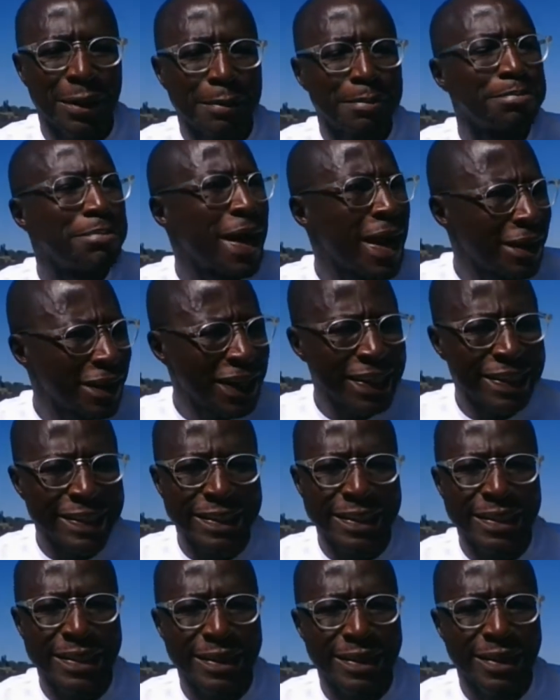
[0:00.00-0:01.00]

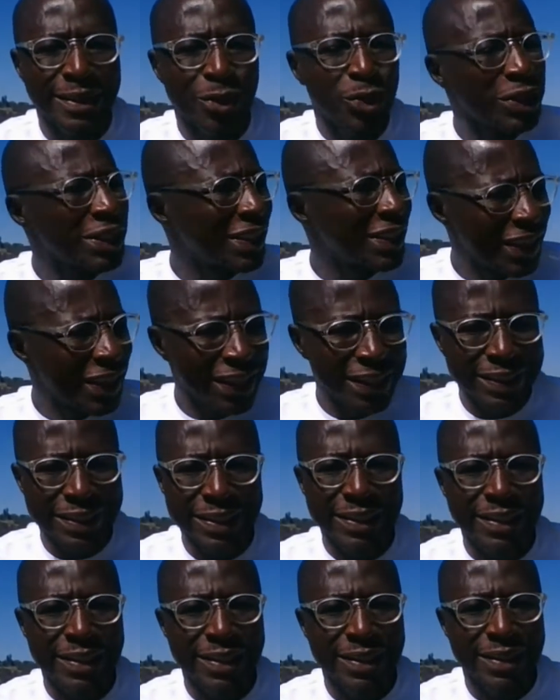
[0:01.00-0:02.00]
Married? With
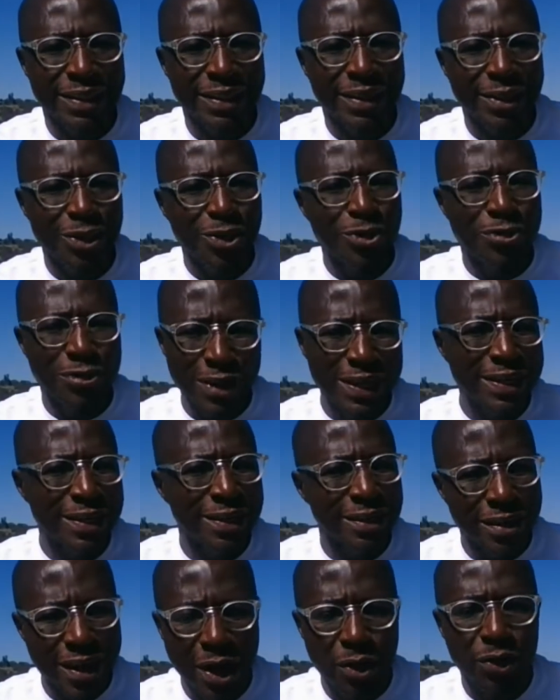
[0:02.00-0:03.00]
kids? You're fooling
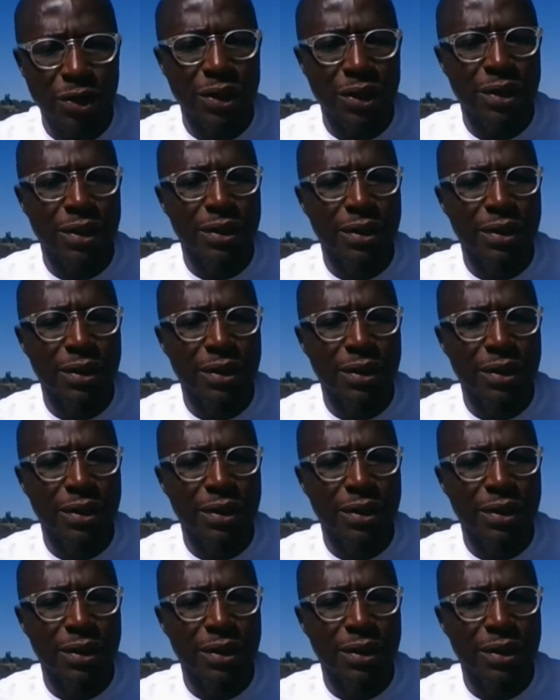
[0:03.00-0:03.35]
around?